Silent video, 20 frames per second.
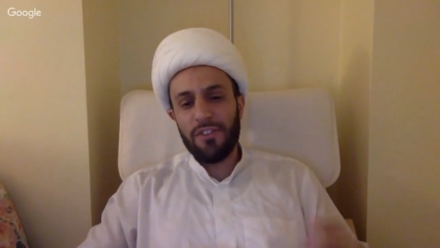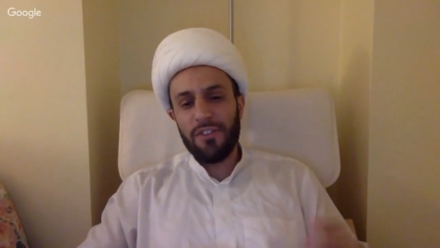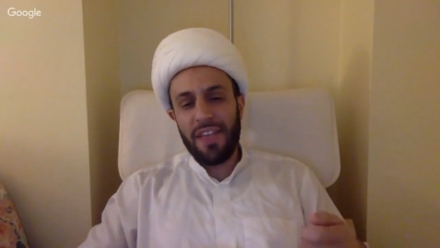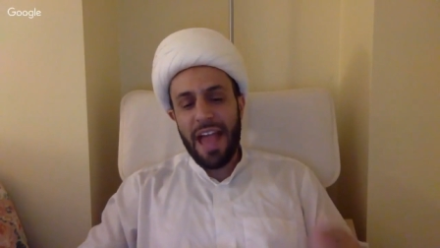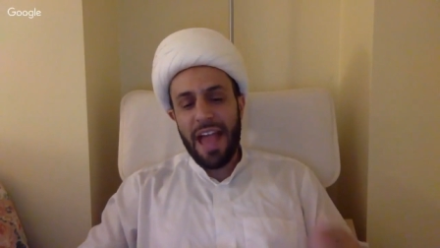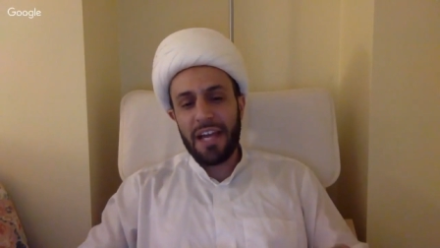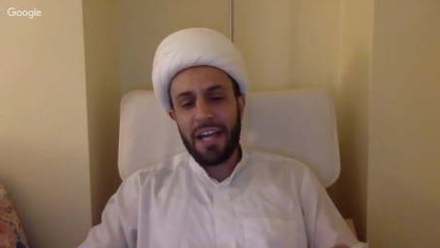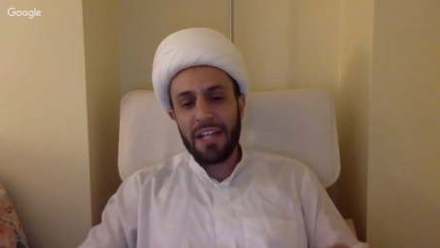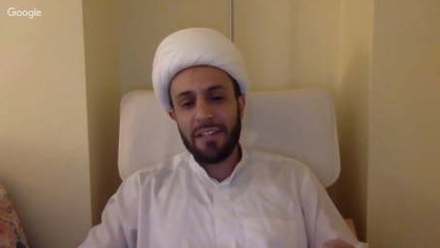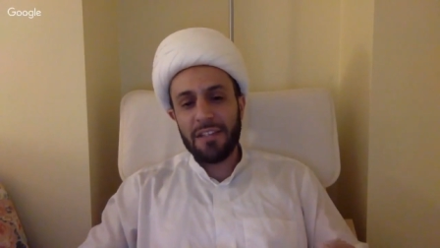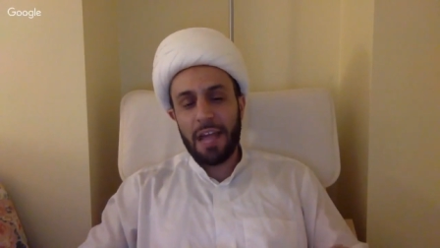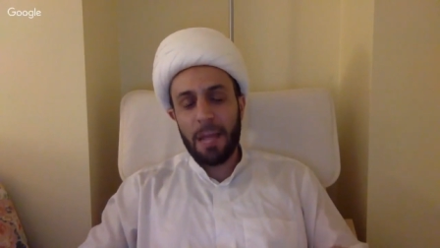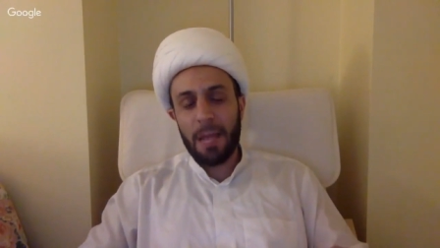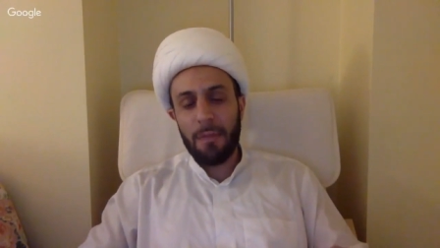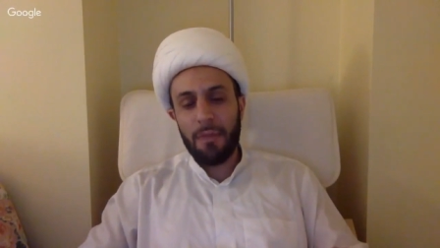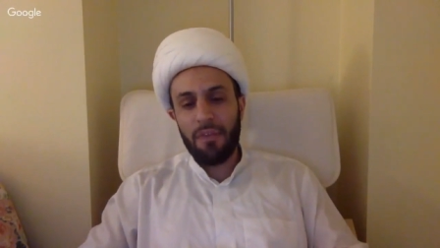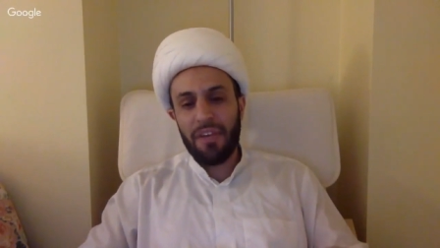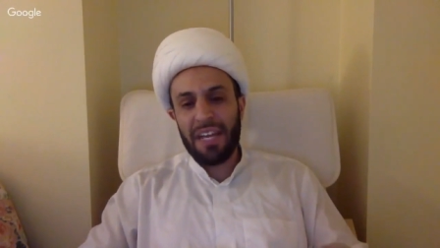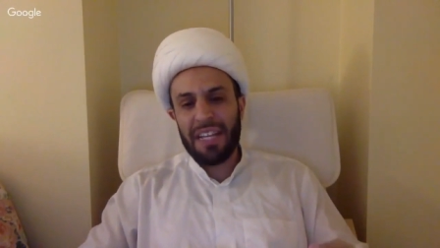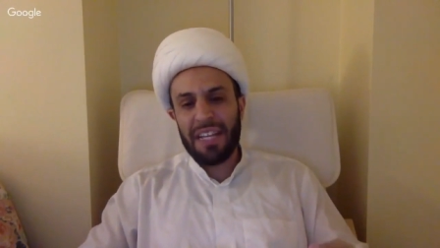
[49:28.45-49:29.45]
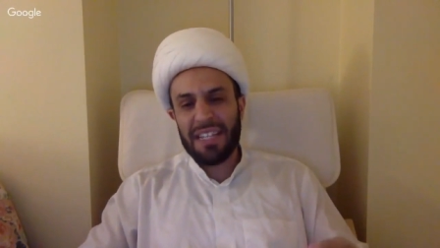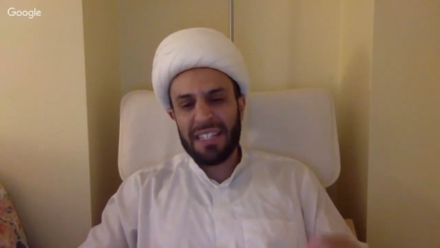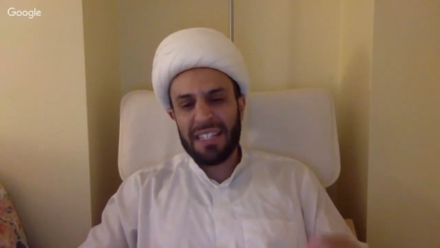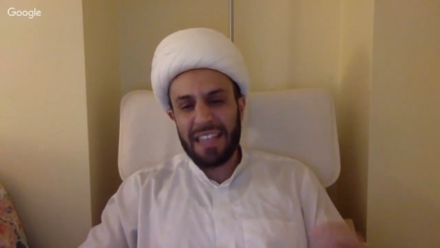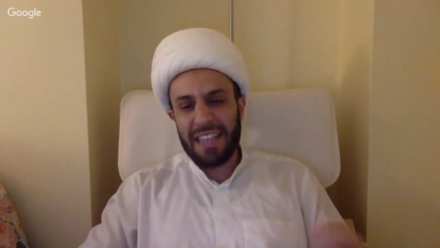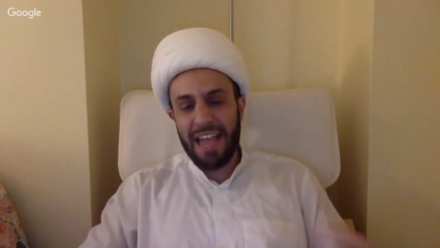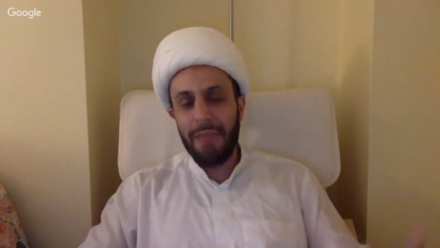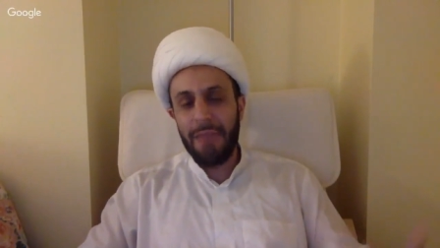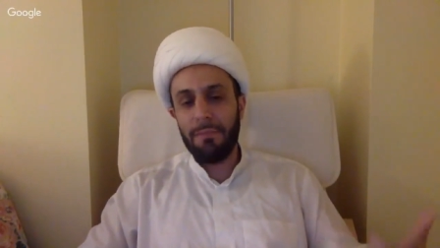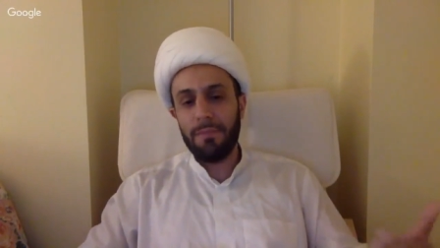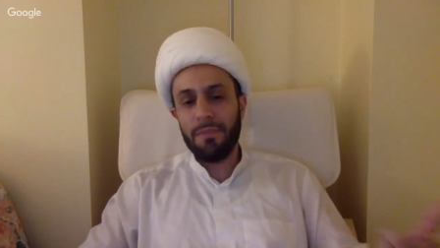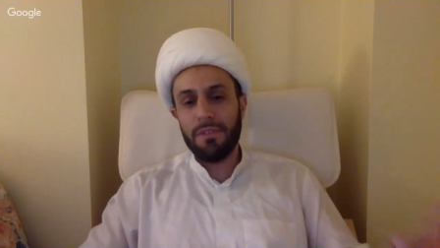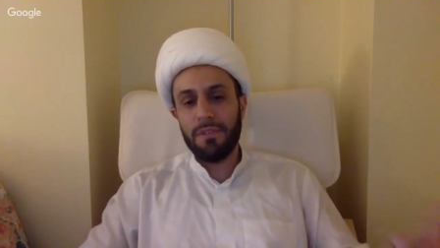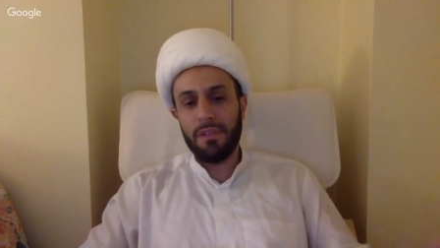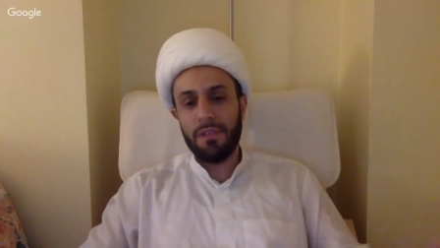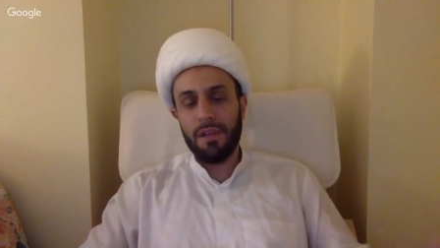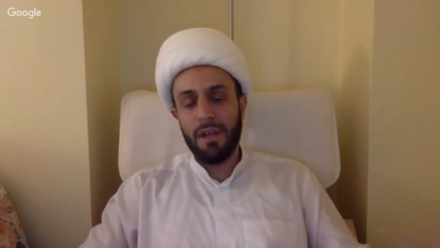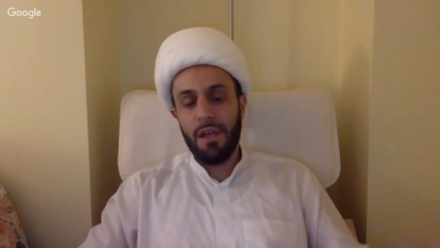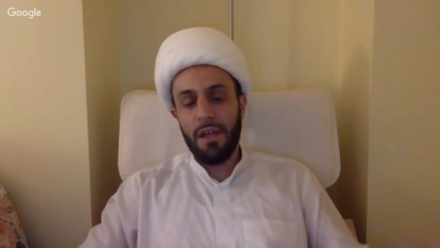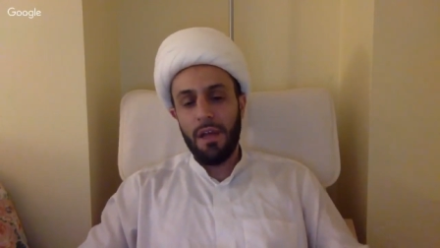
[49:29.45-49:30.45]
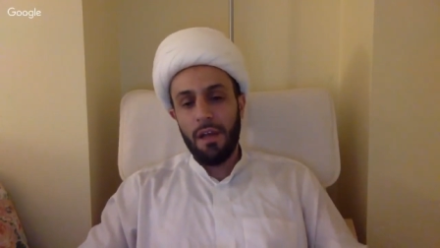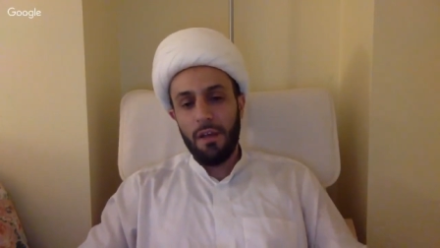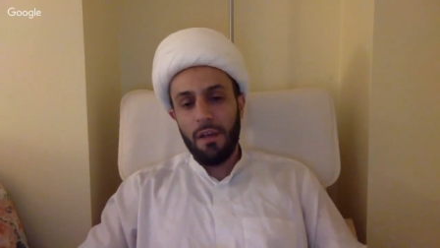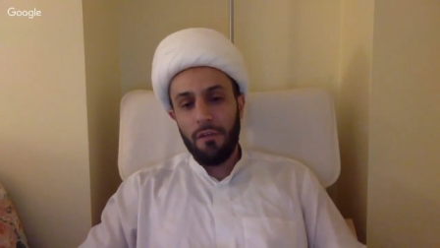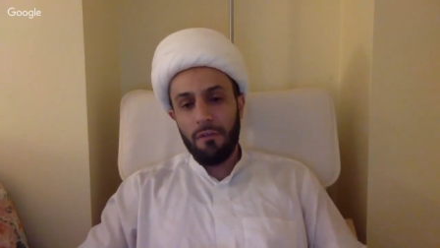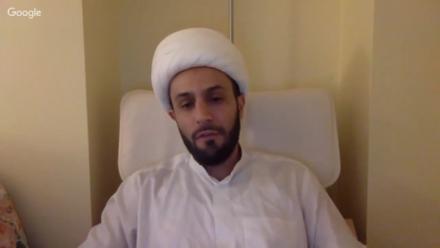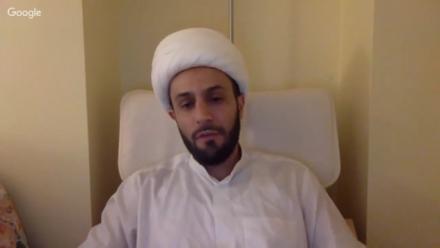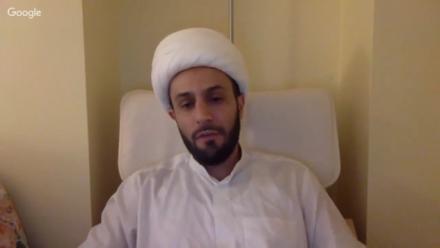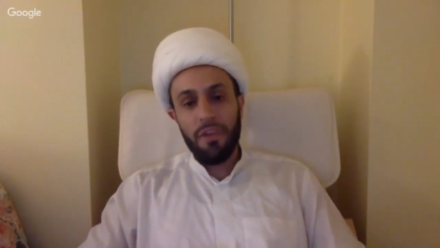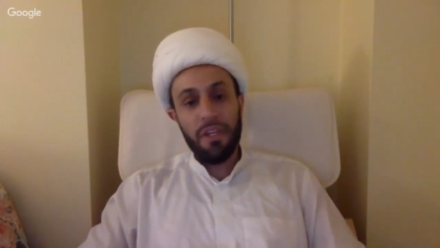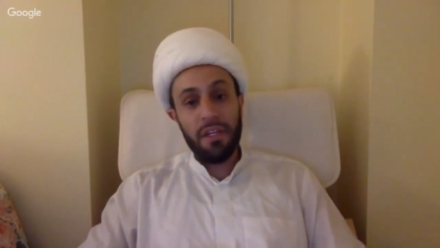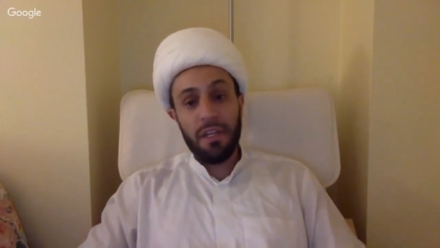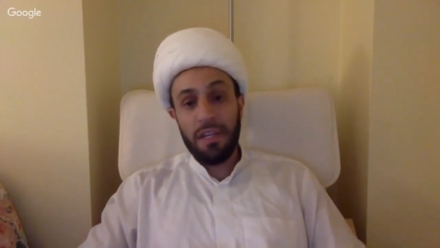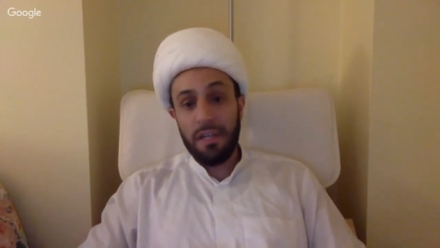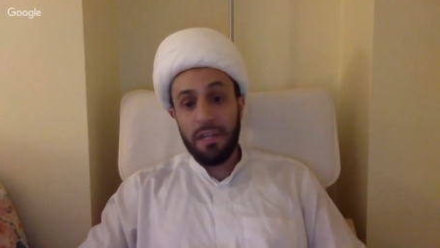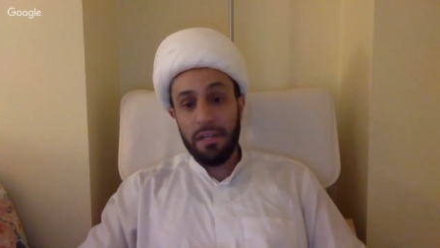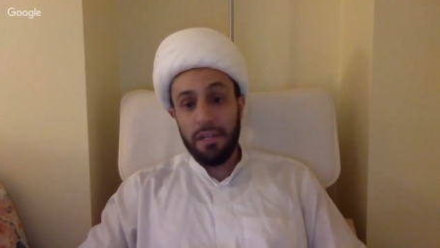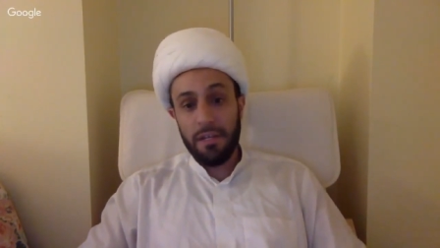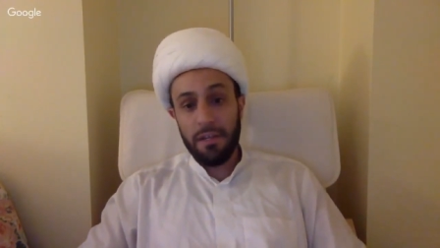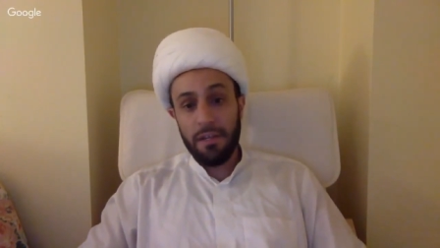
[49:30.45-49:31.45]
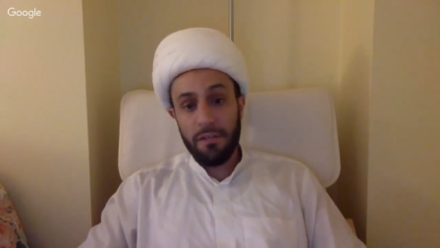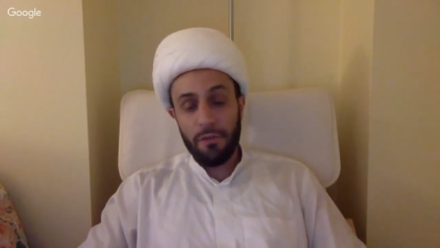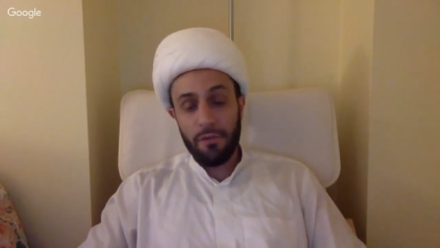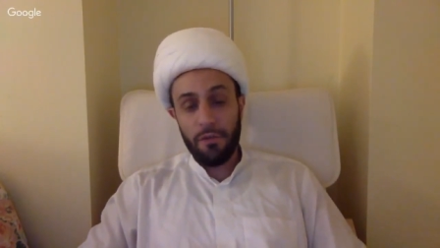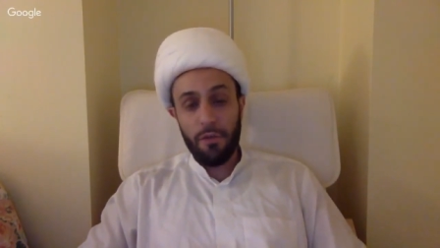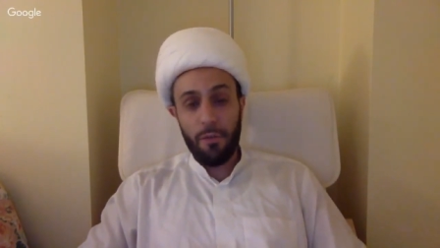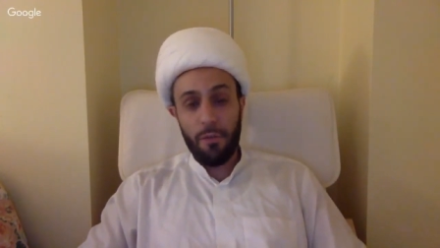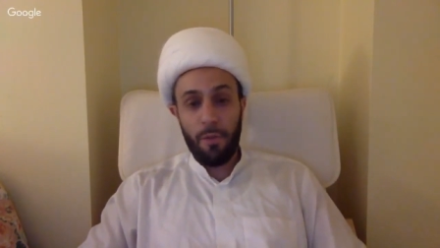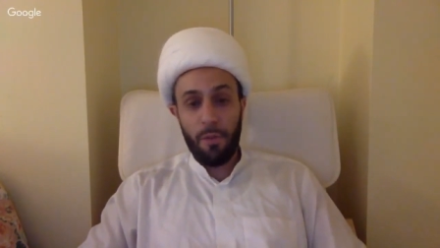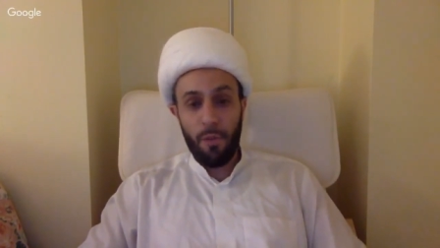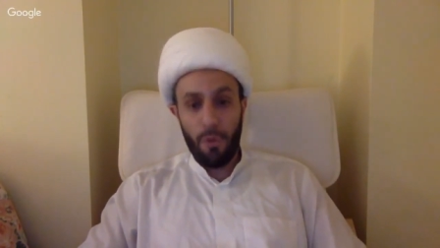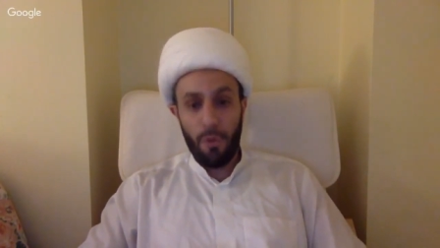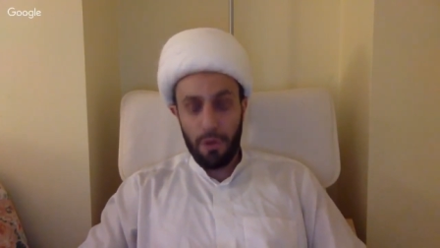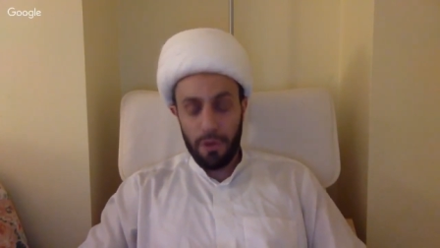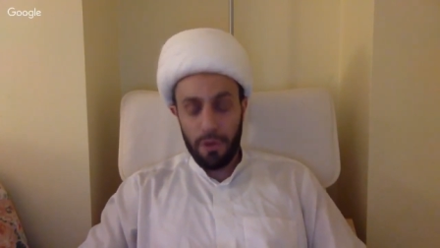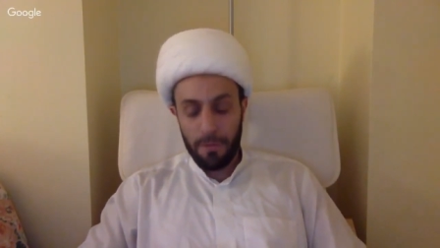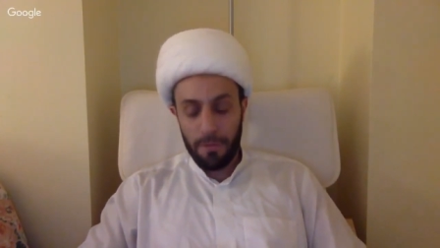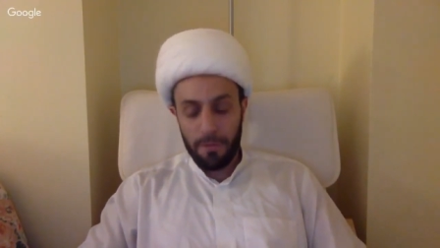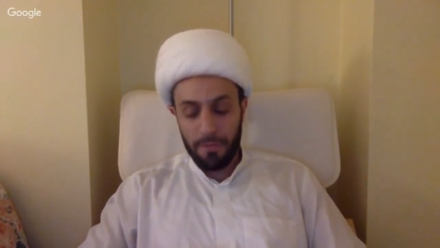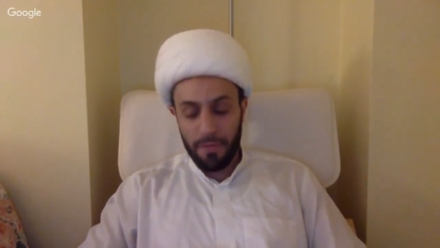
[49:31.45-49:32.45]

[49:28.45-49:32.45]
they had a type of contempt for the needy, for the poor.